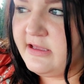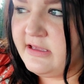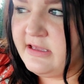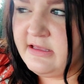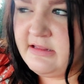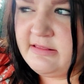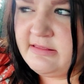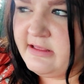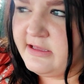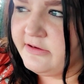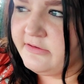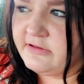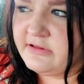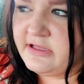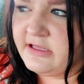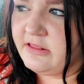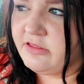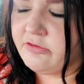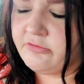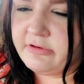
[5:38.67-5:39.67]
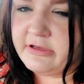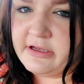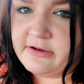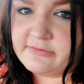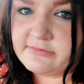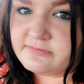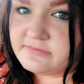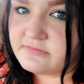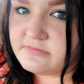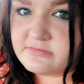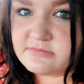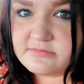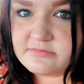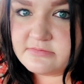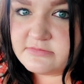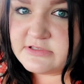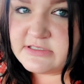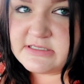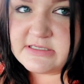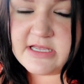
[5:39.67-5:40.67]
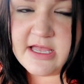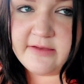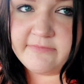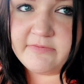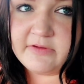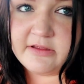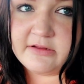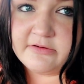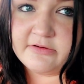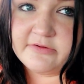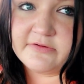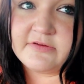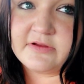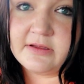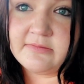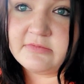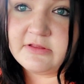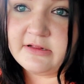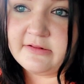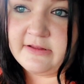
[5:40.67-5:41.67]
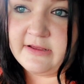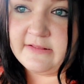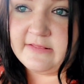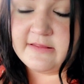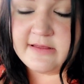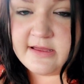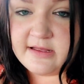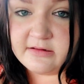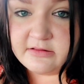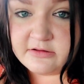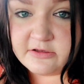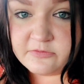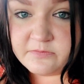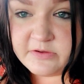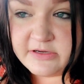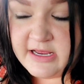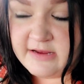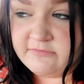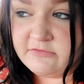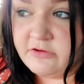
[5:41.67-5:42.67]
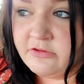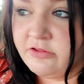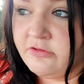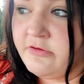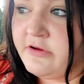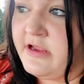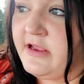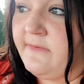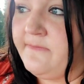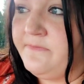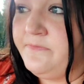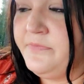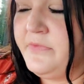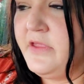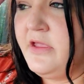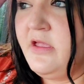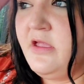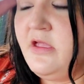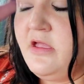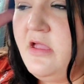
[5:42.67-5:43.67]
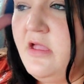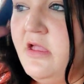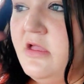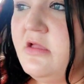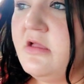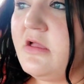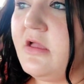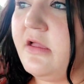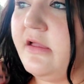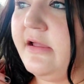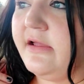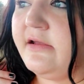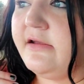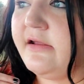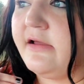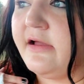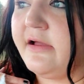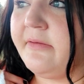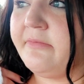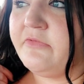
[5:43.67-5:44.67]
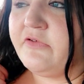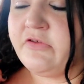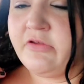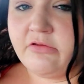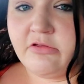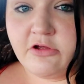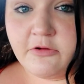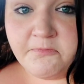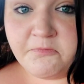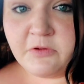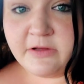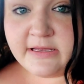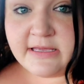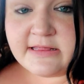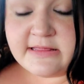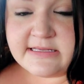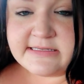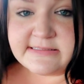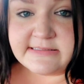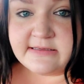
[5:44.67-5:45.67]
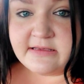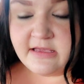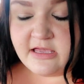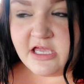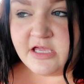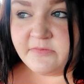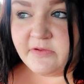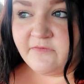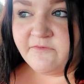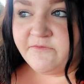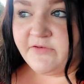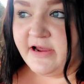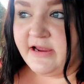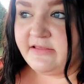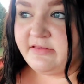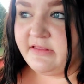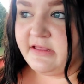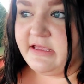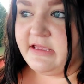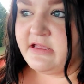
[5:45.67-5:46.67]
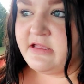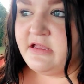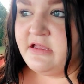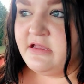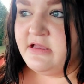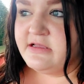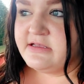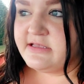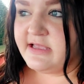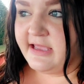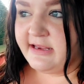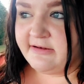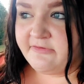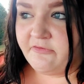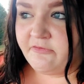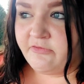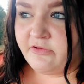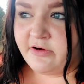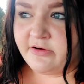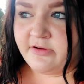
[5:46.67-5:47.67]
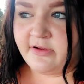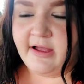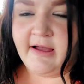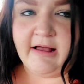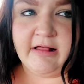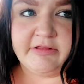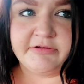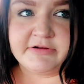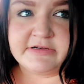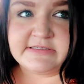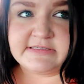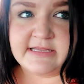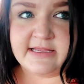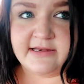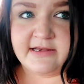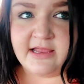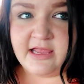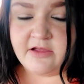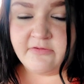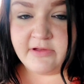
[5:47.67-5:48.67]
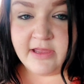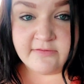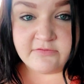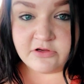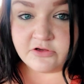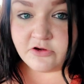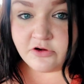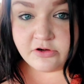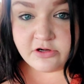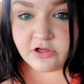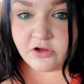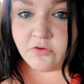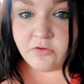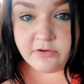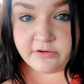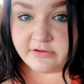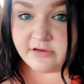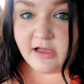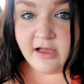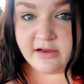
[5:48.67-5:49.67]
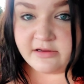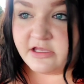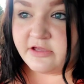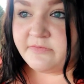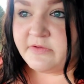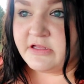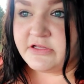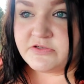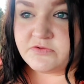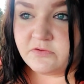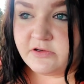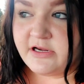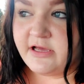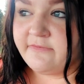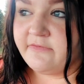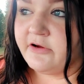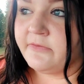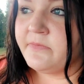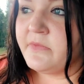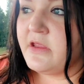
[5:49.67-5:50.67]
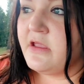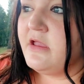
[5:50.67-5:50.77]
in there at like 3:07 or something like that, a little bit after 3. And so they're playing this game, and finally, and we're hollering, saying, hey, we have to turn in court documents, whatever.